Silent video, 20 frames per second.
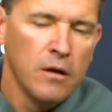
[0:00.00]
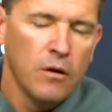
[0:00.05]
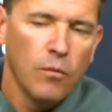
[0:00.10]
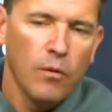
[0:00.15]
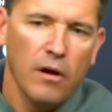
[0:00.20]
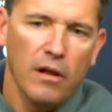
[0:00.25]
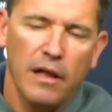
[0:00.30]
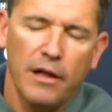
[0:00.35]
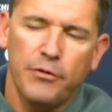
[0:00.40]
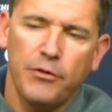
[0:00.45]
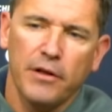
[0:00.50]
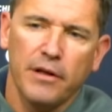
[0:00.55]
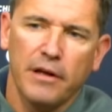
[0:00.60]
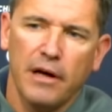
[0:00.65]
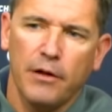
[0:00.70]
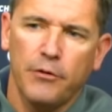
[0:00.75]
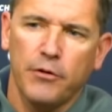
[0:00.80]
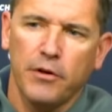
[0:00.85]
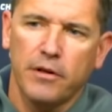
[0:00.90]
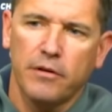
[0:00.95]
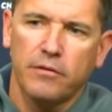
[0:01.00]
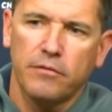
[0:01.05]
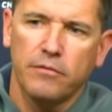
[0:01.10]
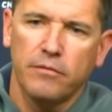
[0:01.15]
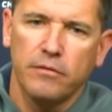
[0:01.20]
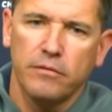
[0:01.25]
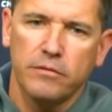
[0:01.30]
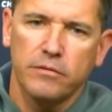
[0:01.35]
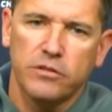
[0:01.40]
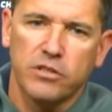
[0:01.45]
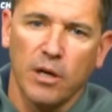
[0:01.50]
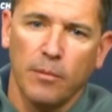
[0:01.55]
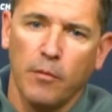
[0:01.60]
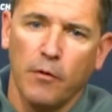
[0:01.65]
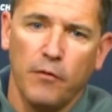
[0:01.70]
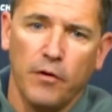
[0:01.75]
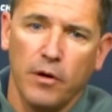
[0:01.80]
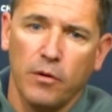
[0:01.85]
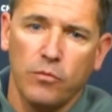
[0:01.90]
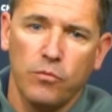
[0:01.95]
Well, I think some
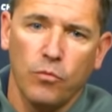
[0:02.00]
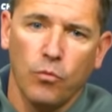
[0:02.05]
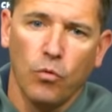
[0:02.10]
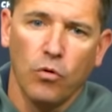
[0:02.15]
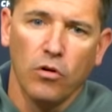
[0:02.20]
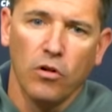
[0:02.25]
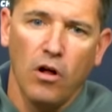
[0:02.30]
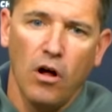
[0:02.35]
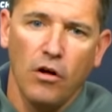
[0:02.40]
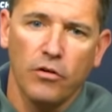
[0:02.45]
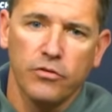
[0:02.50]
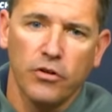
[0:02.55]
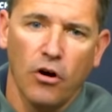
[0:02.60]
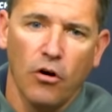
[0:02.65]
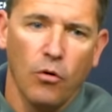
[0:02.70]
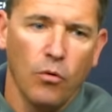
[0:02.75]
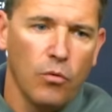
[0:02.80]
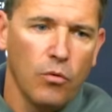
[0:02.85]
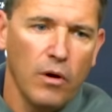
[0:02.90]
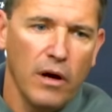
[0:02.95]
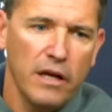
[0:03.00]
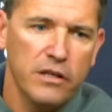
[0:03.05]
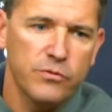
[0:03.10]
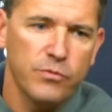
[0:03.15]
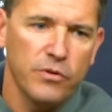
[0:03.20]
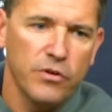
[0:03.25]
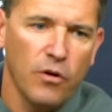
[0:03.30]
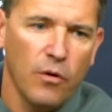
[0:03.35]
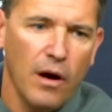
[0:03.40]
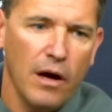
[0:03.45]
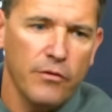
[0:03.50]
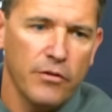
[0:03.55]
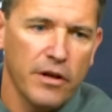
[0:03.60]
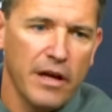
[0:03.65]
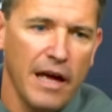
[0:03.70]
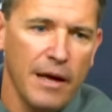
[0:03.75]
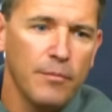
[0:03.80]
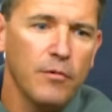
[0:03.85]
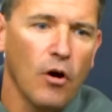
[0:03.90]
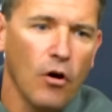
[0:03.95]
of it we'll all know as we know how the
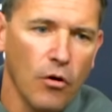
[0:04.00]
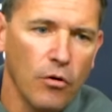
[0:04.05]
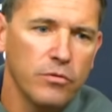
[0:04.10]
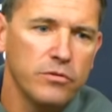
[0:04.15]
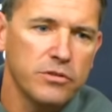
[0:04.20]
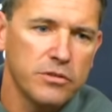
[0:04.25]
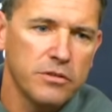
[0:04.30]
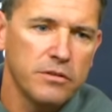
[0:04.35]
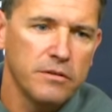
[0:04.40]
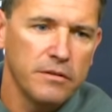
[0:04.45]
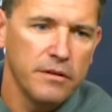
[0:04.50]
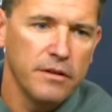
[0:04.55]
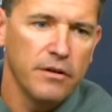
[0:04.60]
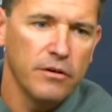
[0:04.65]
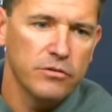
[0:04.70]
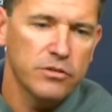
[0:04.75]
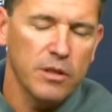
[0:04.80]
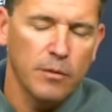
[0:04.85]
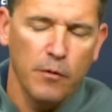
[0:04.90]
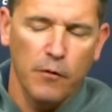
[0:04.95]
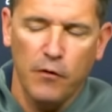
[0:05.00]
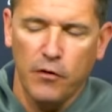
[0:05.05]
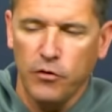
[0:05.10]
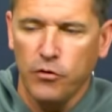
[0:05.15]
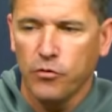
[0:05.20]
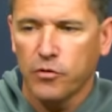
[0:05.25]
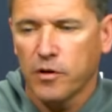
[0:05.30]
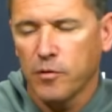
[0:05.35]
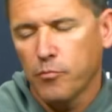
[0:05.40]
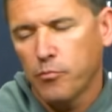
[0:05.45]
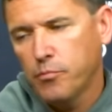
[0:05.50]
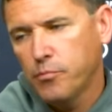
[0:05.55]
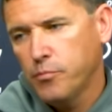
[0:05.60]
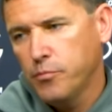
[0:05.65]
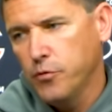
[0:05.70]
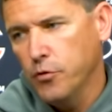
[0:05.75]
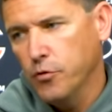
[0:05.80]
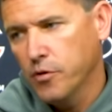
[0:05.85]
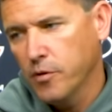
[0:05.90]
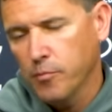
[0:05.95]
game goes. You know, some of it you
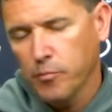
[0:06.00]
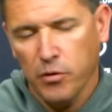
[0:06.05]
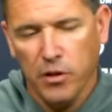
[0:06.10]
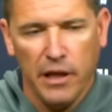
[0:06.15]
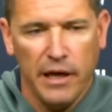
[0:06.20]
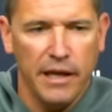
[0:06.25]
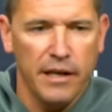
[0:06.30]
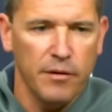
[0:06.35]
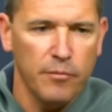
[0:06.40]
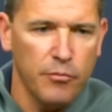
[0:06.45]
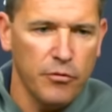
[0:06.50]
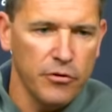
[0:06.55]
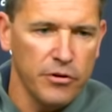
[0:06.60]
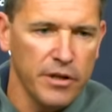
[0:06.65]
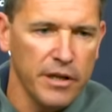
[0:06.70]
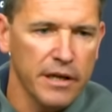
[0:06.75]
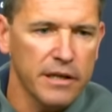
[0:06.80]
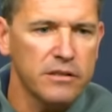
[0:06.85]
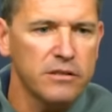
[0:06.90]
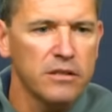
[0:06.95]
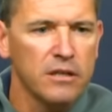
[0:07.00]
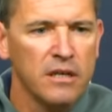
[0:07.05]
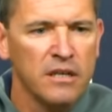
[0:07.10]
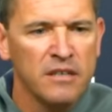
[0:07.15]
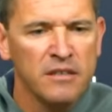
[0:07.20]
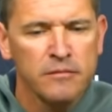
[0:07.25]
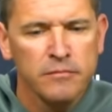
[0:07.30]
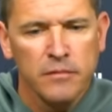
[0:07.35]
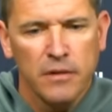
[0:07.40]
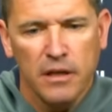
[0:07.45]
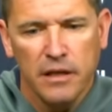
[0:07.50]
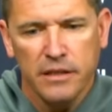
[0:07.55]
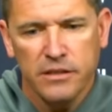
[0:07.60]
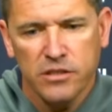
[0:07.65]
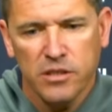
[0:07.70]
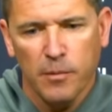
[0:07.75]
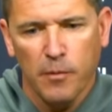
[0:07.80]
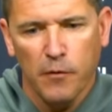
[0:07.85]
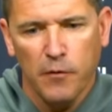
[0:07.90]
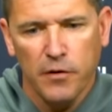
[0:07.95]
can plan and predict, and
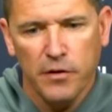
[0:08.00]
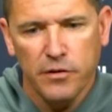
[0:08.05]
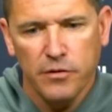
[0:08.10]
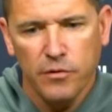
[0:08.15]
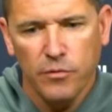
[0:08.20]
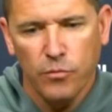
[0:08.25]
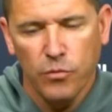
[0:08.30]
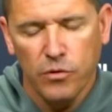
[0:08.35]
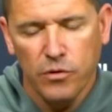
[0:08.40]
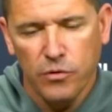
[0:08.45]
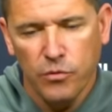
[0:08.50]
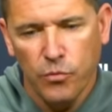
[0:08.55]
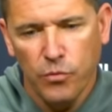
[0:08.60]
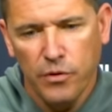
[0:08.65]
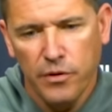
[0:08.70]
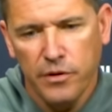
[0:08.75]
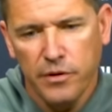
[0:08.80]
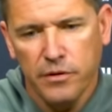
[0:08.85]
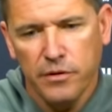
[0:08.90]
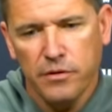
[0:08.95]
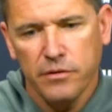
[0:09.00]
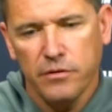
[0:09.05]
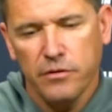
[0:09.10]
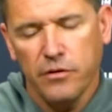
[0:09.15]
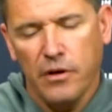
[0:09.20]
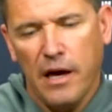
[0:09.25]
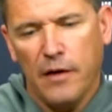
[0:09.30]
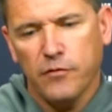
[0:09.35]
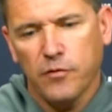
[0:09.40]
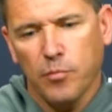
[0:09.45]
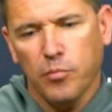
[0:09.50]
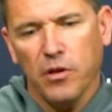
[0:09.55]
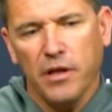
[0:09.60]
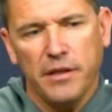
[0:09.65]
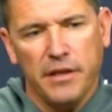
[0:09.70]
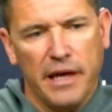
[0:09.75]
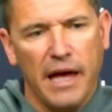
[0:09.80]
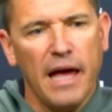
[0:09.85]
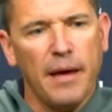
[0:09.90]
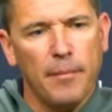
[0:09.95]
some of it you have to play
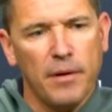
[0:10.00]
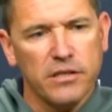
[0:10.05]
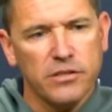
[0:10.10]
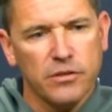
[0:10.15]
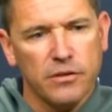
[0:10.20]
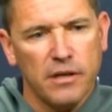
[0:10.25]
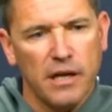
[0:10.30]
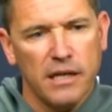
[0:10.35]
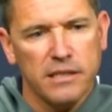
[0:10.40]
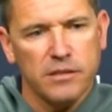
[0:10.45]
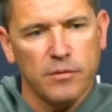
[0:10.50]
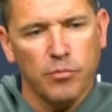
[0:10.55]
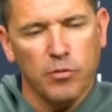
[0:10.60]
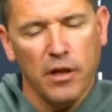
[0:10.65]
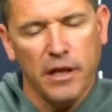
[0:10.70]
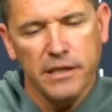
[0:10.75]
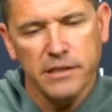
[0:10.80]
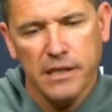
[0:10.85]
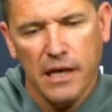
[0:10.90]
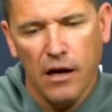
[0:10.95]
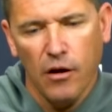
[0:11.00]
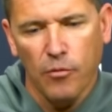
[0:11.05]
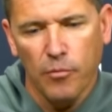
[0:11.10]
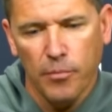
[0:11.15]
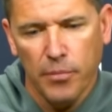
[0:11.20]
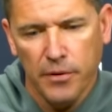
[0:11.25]
the game as it plays out.